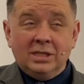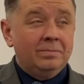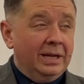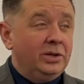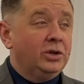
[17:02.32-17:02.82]
some
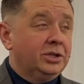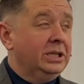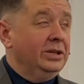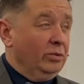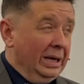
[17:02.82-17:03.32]

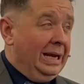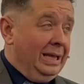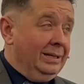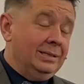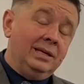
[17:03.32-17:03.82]
interesting
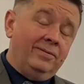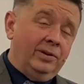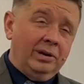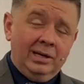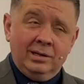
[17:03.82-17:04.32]
reading, if
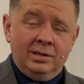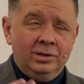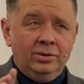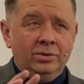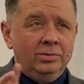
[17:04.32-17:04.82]
you're
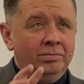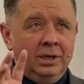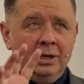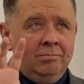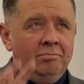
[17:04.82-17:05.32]
into
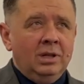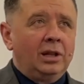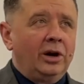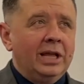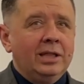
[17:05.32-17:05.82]

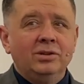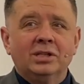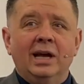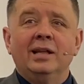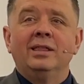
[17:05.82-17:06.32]
learning those
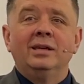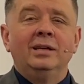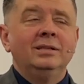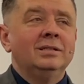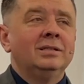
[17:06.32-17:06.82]
kind of
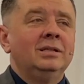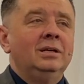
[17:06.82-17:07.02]
things,